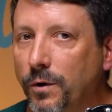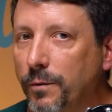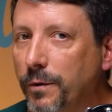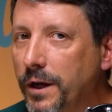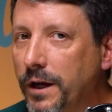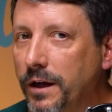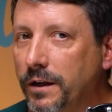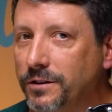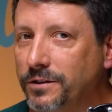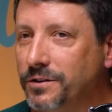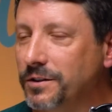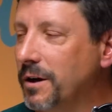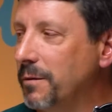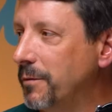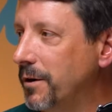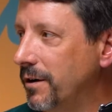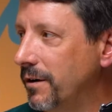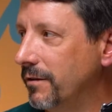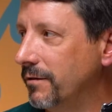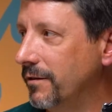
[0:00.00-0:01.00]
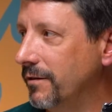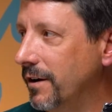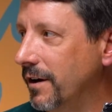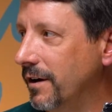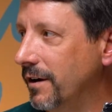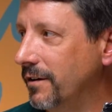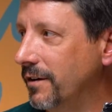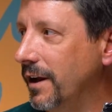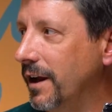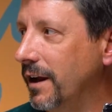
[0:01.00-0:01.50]
we had summer
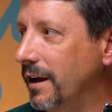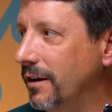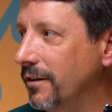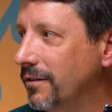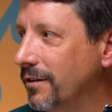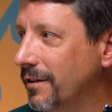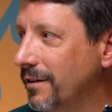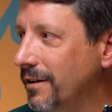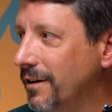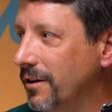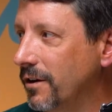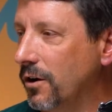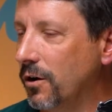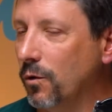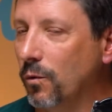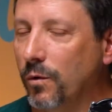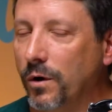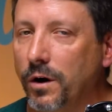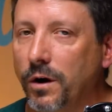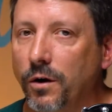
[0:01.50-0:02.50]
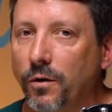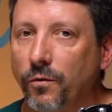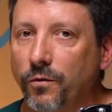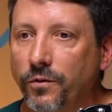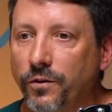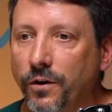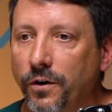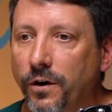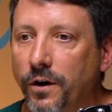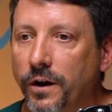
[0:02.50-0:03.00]
days, where
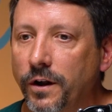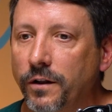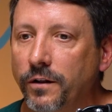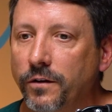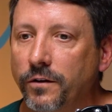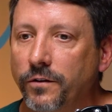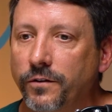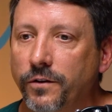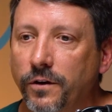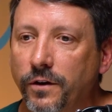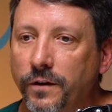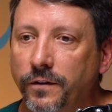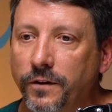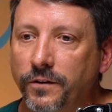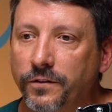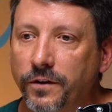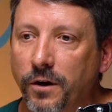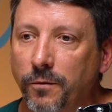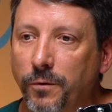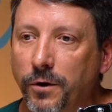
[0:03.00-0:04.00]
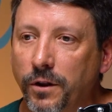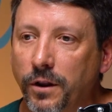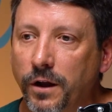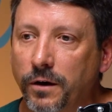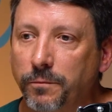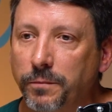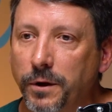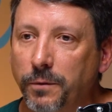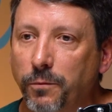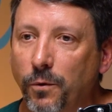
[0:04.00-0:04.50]
during the summer, a lot of
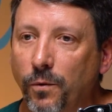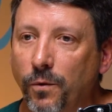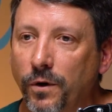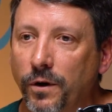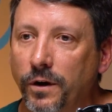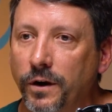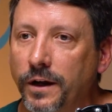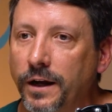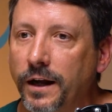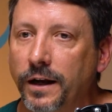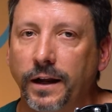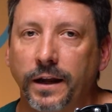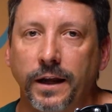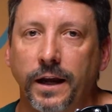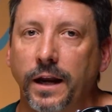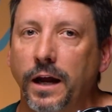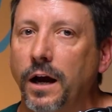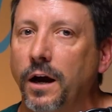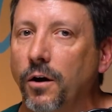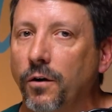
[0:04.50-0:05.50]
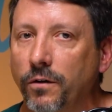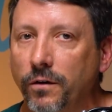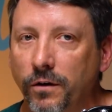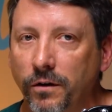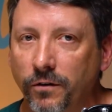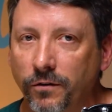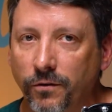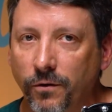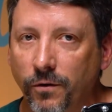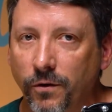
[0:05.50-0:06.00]
people wanted to kind of get out and
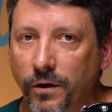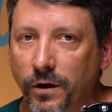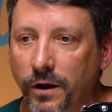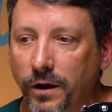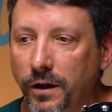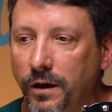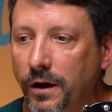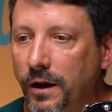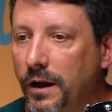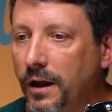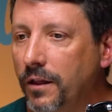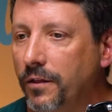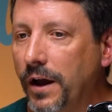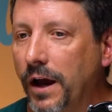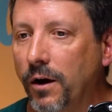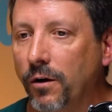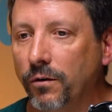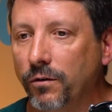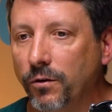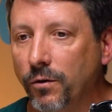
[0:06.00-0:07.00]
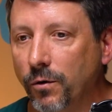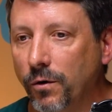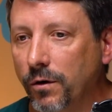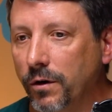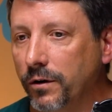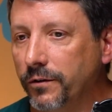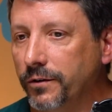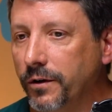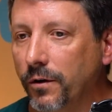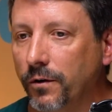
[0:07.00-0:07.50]
enjoy the
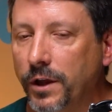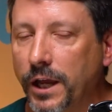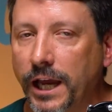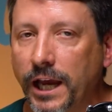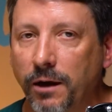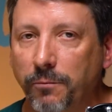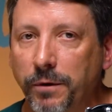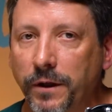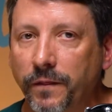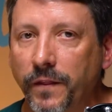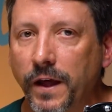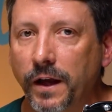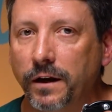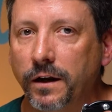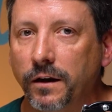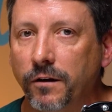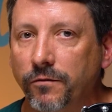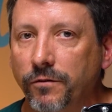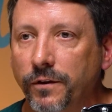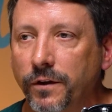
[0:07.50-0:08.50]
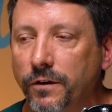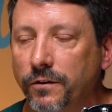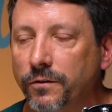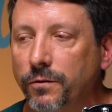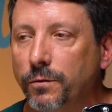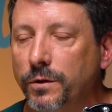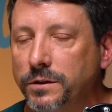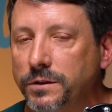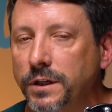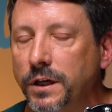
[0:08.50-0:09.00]
outdoors, go camping, that kind of thing. So
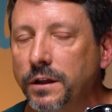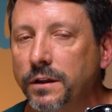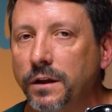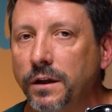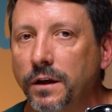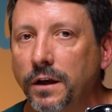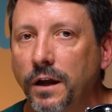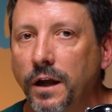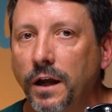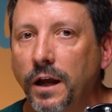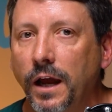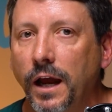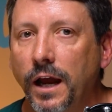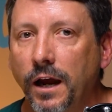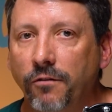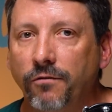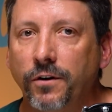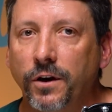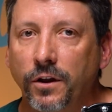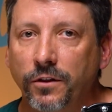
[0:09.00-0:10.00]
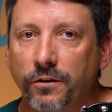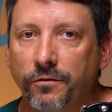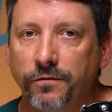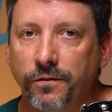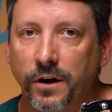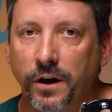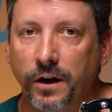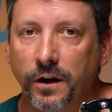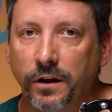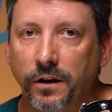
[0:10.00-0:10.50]
we said that every other
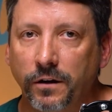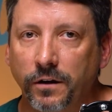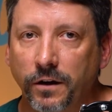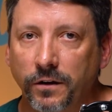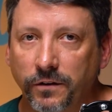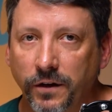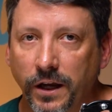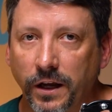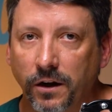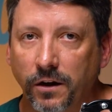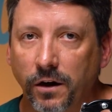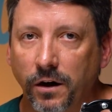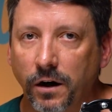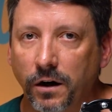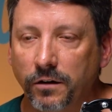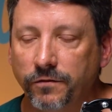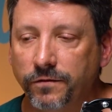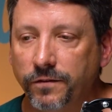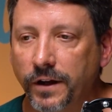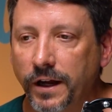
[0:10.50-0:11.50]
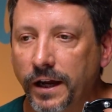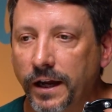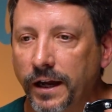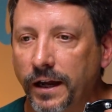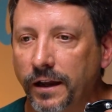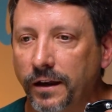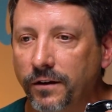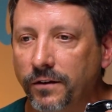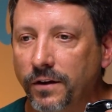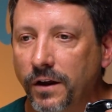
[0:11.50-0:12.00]
Friday you could take off.
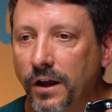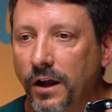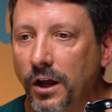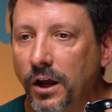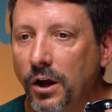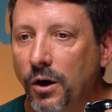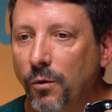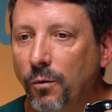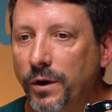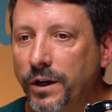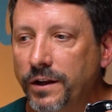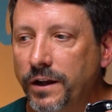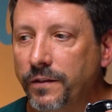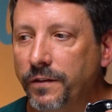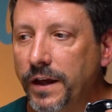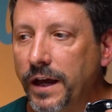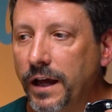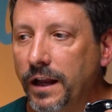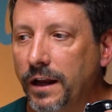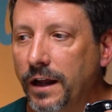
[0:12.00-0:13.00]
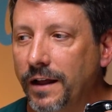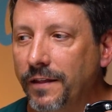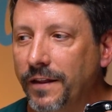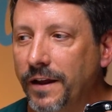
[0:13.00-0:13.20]
And we did that. And